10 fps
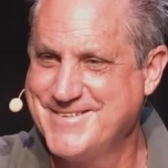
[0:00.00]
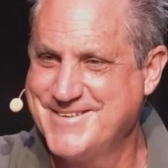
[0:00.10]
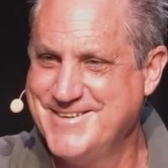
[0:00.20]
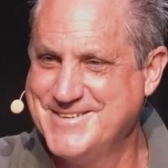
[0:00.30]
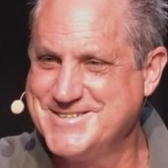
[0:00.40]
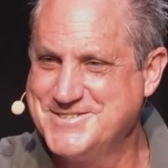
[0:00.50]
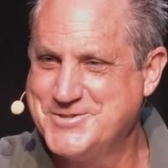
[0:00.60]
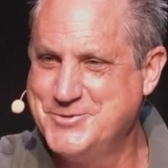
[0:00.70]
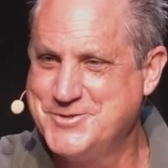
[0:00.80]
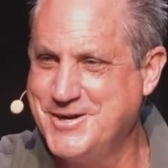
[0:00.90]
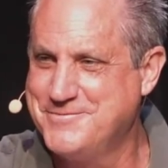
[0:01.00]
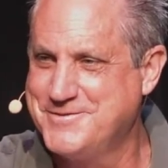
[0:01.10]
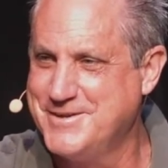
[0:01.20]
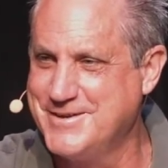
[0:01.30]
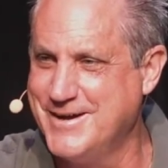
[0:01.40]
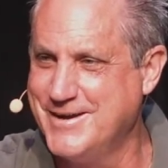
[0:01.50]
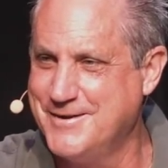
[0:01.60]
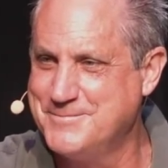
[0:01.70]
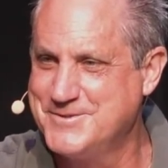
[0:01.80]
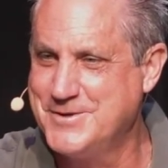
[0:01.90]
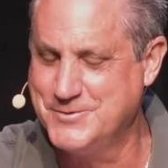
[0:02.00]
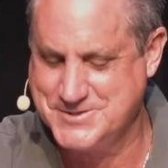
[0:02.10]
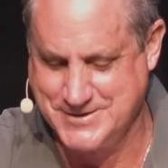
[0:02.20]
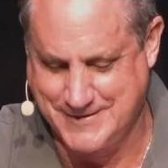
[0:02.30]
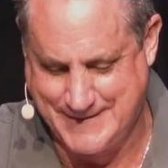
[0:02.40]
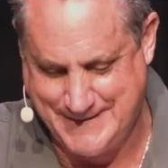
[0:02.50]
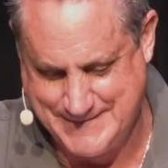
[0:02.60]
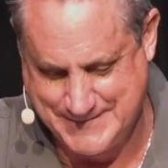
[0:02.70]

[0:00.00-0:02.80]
Is this too tough today? I'm so sorry.